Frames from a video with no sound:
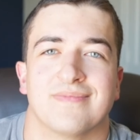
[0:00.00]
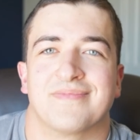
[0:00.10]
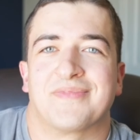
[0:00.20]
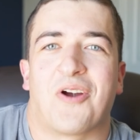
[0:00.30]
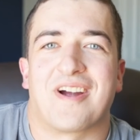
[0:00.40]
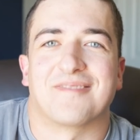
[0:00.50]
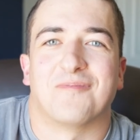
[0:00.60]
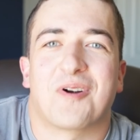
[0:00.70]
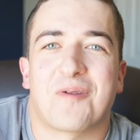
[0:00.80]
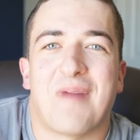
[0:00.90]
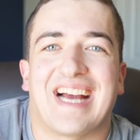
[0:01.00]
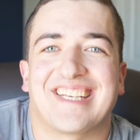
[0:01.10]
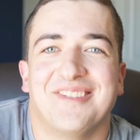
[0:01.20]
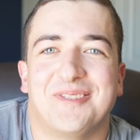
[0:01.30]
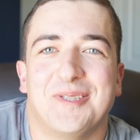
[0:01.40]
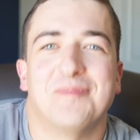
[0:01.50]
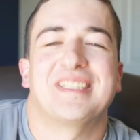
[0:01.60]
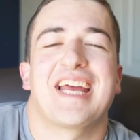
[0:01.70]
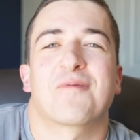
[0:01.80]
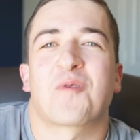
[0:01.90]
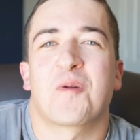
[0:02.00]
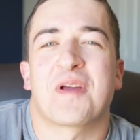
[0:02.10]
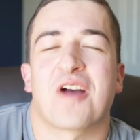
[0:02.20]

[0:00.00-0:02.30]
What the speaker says: All right, welcome back YouTube. Today we're going to be